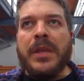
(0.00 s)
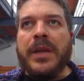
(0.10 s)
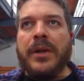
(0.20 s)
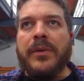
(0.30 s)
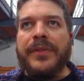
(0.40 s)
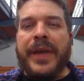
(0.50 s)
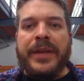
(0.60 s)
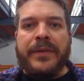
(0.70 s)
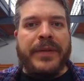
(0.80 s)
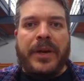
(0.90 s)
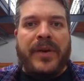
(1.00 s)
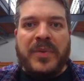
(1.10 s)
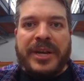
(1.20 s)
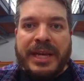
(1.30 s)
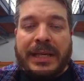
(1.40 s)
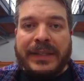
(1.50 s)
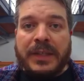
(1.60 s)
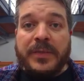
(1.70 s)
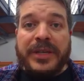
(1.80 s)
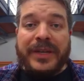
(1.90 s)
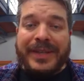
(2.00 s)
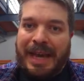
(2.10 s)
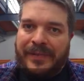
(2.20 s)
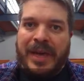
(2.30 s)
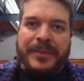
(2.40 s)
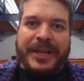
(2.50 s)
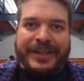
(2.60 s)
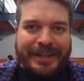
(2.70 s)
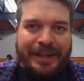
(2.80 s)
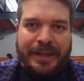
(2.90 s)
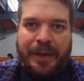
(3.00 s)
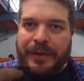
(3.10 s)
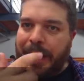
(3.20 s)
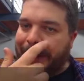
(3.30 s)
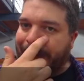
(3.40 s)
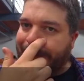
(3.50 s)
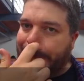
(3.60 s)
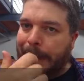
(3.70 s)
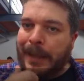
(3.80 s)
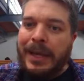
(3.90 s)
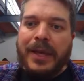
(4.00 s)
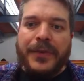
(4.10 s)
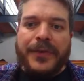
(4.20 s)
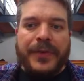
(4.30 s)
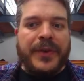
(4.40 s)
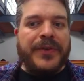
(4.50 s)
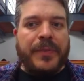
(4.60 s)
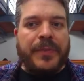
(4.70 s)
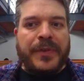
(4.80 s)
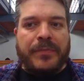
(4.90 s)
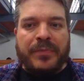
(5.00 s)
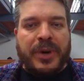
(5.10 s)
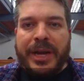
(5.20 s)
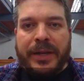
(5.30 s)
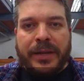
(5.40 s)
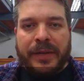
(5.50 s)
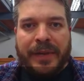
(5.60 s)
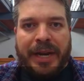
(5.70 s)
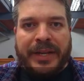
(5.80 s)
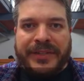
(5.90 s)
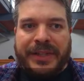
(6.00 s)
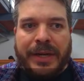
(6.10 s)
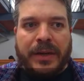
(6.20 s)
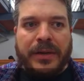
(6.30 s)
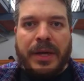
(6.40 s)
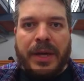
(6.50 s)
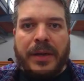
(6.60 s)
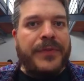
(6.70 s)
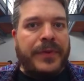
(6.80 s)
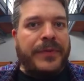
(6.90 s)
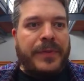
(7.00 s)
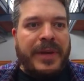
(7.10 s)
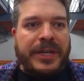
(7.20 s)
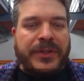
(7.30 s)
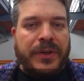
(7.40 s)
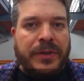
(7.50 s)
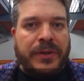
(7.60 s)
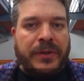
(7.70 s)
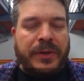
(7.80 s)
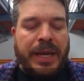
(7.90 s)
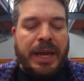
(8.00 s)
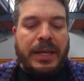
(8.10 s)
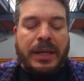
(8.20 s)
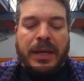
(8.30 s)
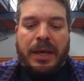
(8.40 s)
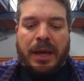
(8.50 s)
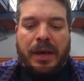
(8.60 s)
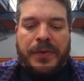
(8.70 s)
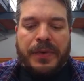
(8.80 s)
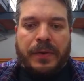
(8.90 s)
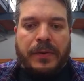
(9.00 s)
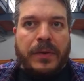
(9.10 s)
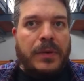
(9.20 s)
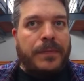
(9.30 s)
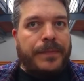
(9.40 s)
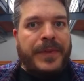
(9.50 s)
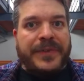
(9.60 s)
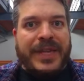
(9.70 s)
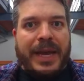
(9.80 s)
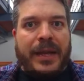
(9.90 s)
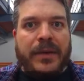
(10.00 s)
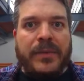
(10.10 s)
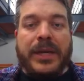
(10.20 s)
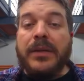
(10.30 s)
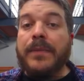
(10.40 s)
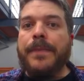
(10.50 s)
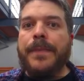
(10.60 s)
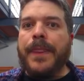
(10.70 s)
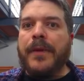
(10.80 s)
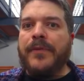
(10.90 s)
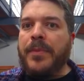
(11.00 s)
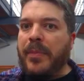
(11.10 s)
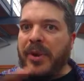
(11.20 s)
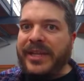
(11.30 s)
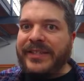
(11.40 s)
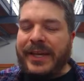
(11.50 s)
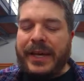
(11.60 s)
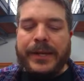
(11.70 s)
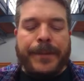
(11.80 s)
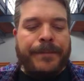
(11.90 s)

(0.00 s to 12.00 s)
everybody else's because they have AMP content and the other guy doesn't. So there's some brand advantage there to making sure that you're doing that. So there's that, right, from the brand side.